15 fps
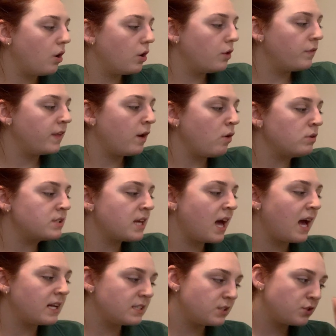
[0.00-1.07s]
They also
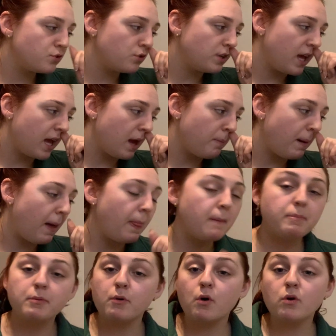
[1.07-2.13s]
had a study about the
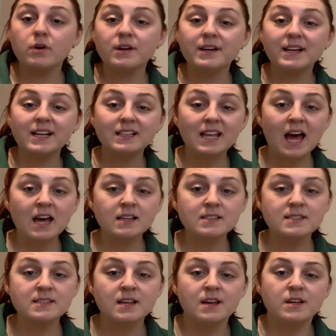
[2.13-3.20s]
broken
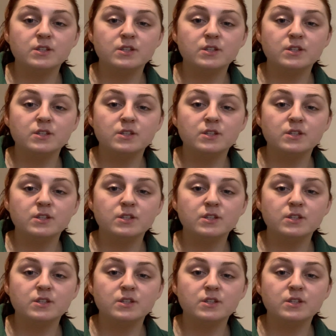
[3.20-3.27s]
glass.